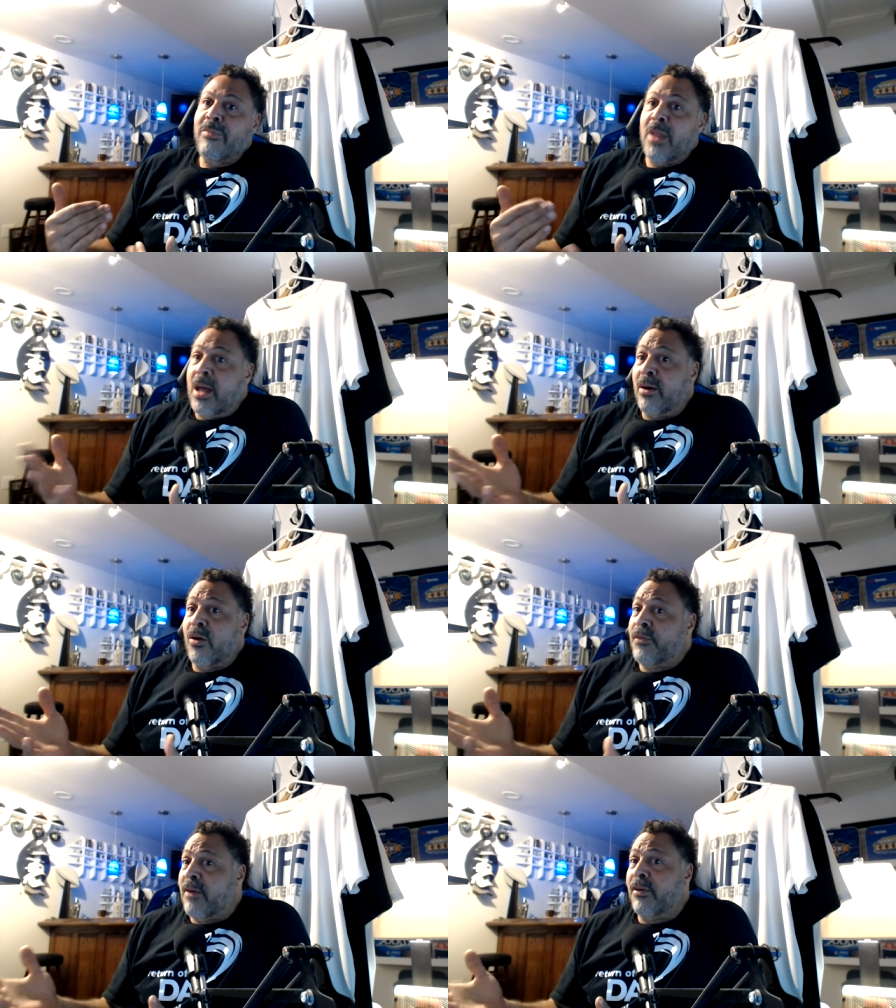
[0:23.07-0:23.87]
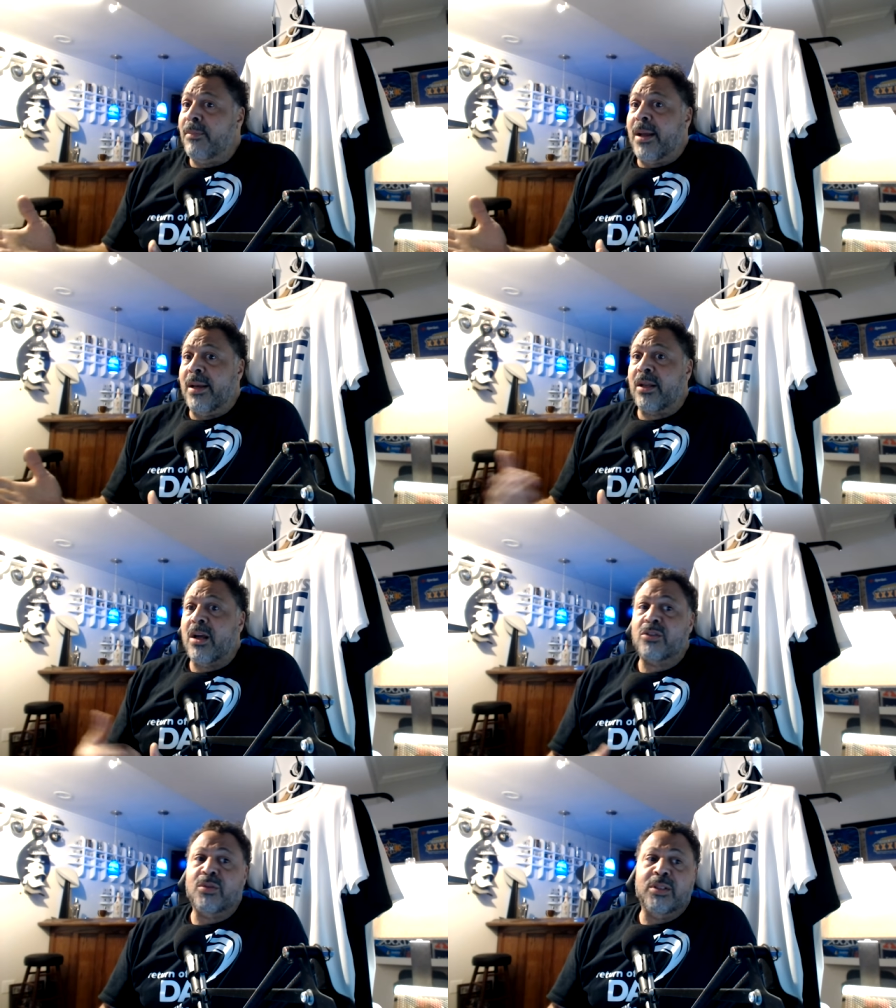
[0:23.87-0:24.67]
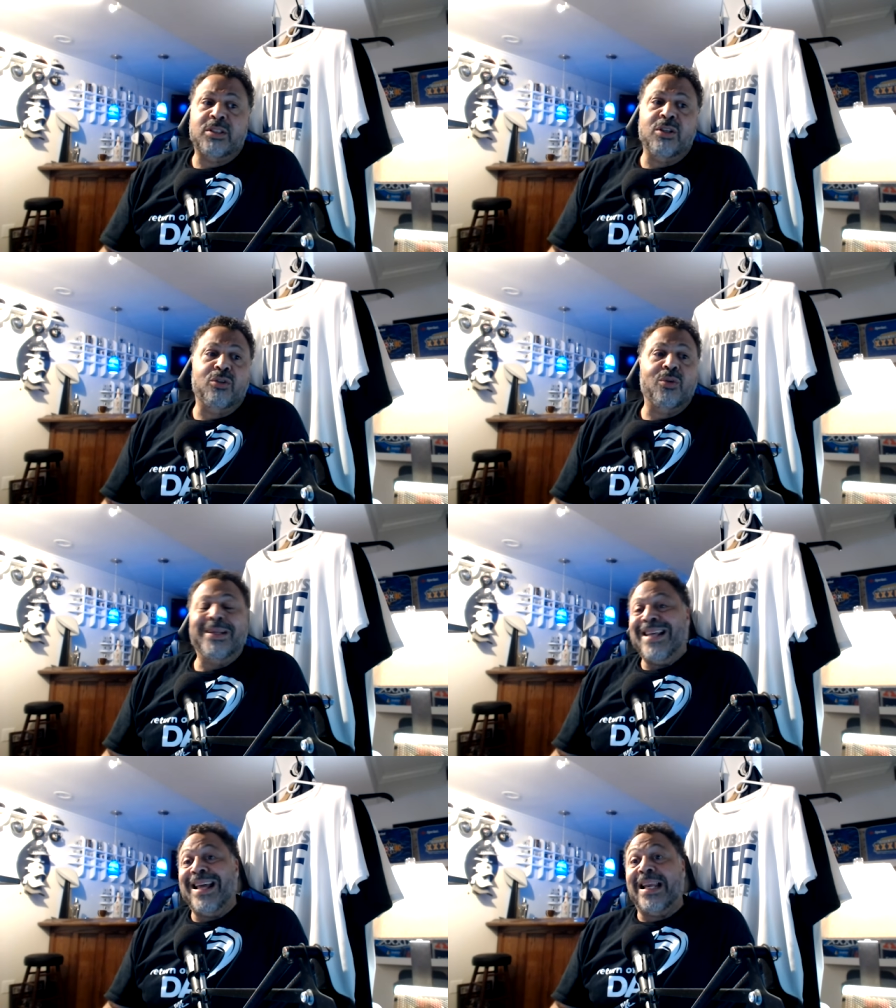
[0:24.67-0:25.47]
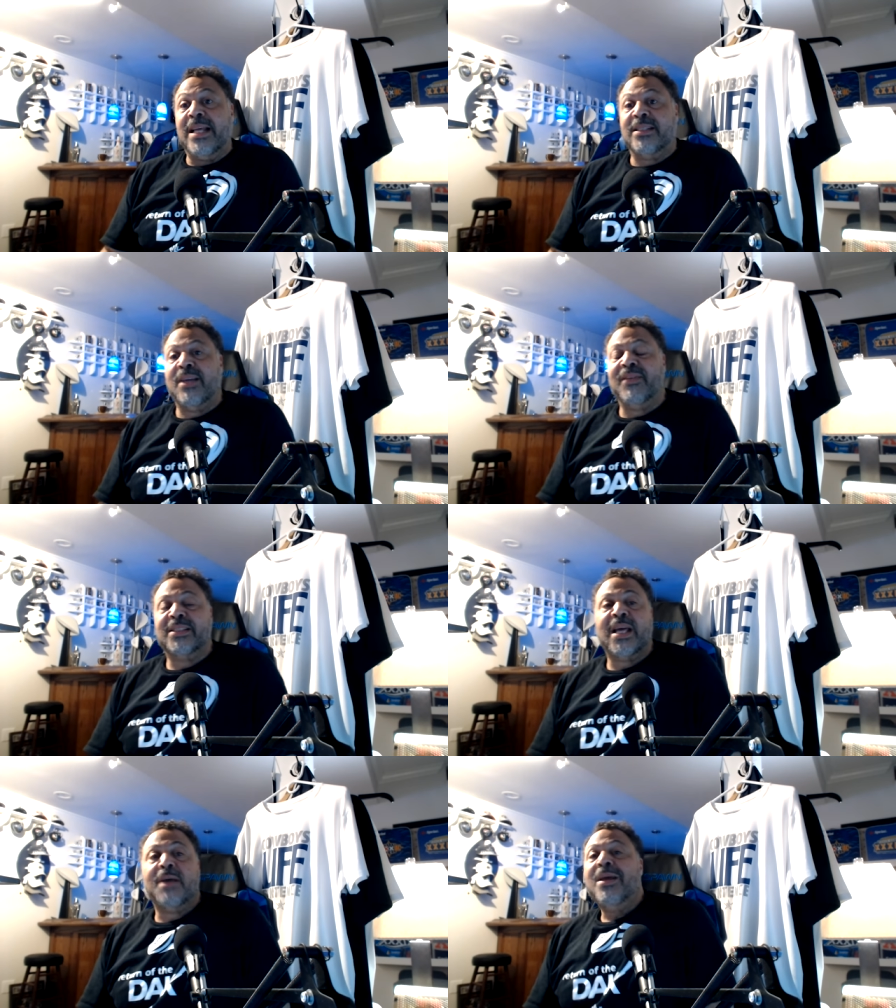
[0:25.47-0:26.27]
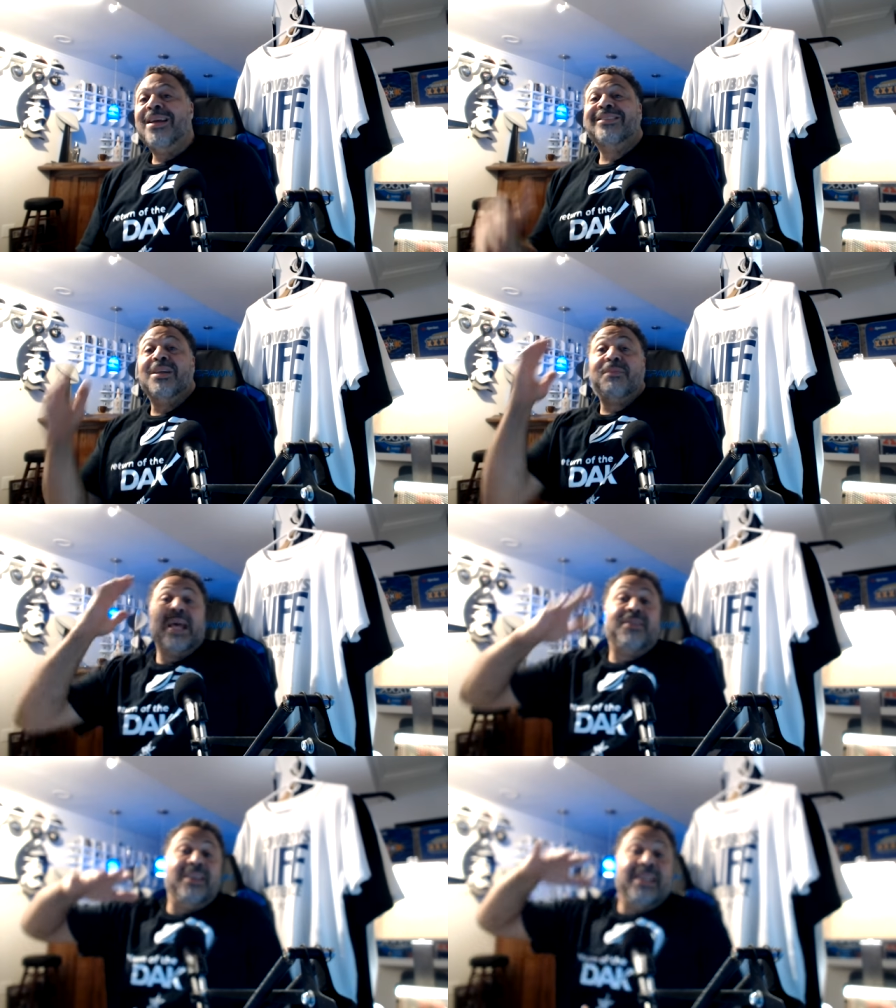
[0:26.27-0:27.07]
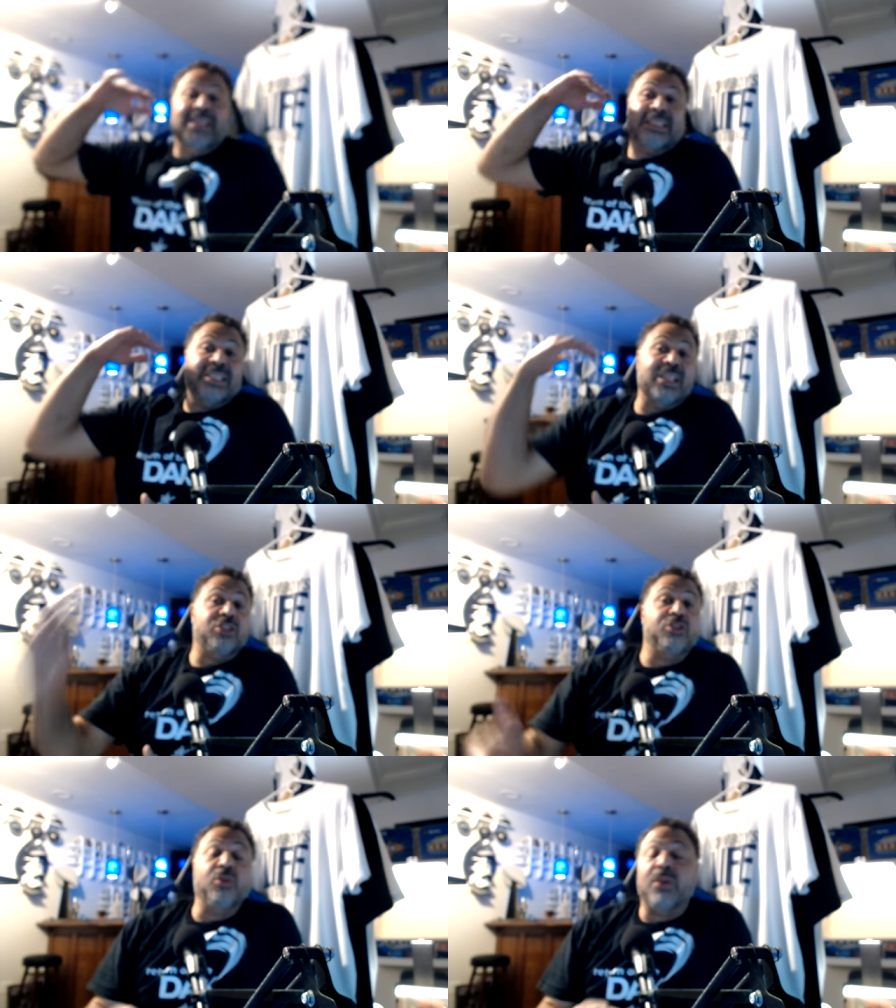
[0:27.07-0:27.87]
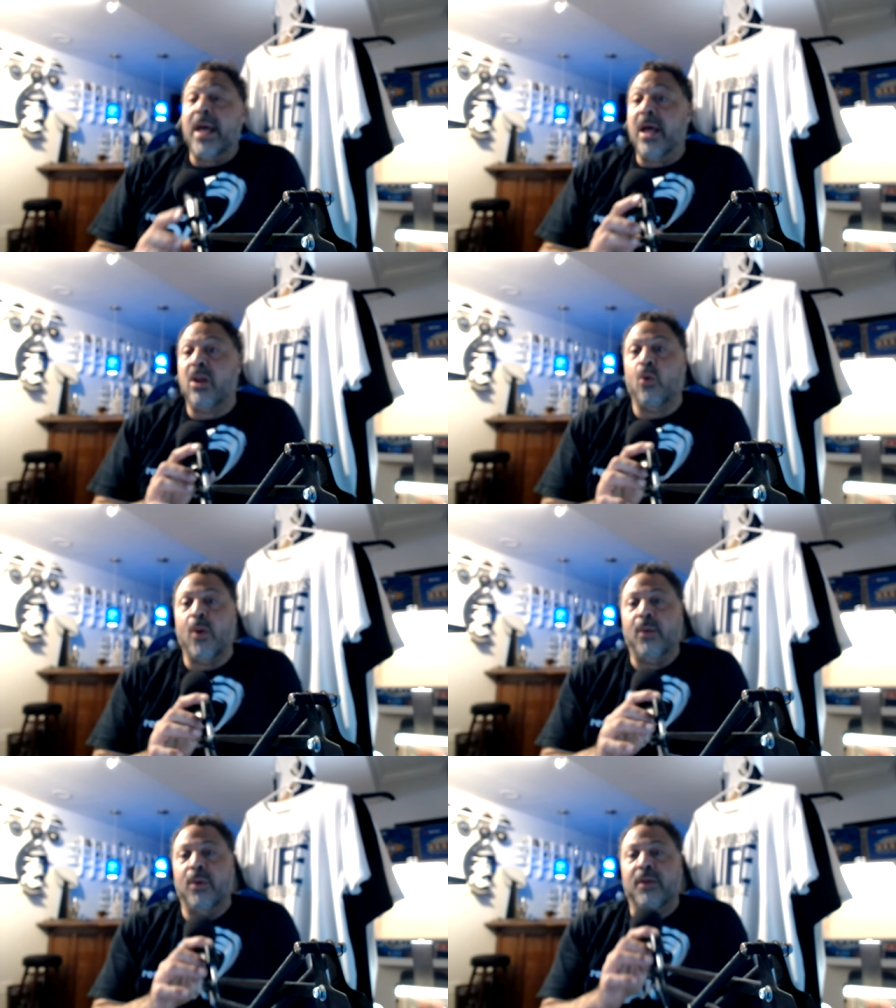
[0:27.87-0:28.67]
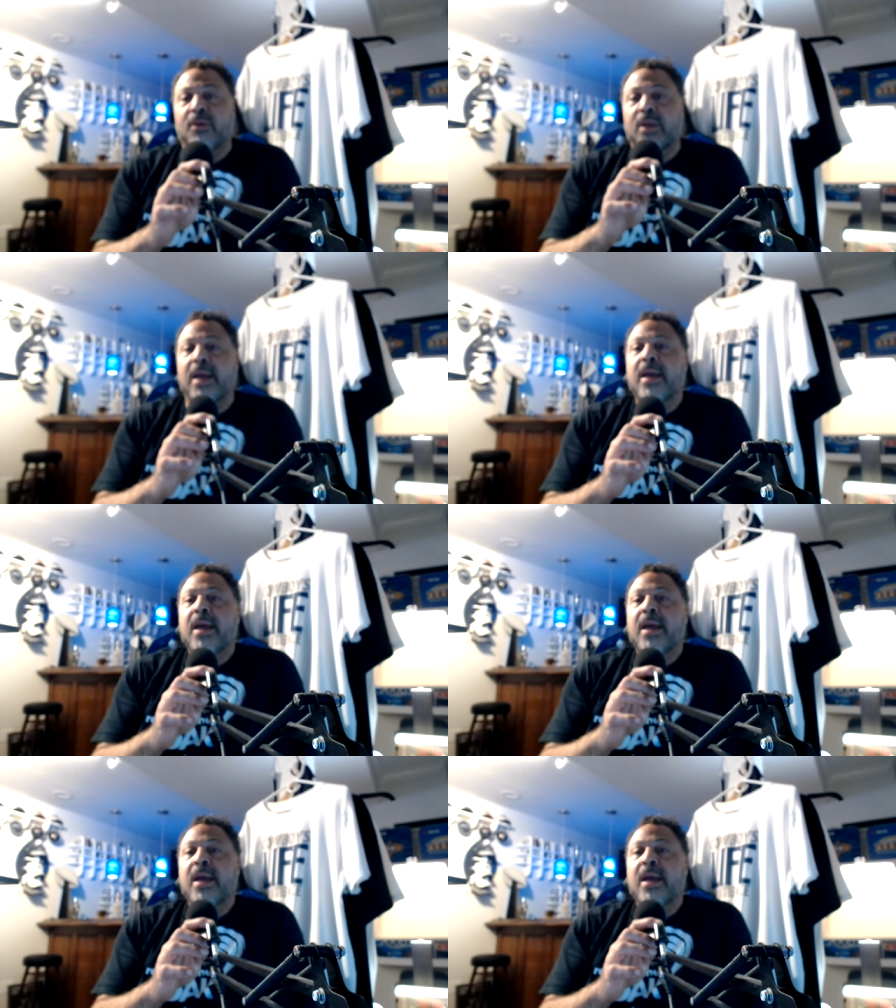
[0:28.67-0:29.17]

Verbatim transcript: I don't know if everybody in the country is still doing daylight savings time. Something I think they just need to do the hell away with. Okay,